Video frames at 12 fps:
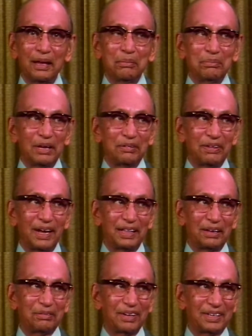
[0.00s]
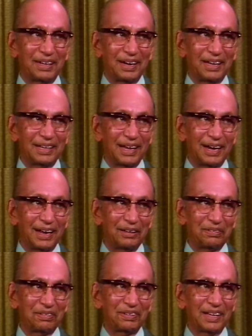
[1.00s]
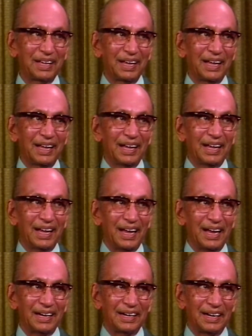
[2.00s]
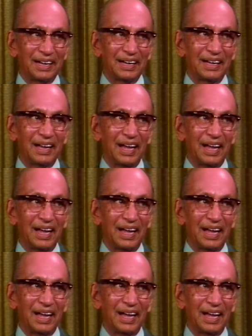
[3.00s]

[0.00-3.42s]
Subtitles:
my father was rich enough and I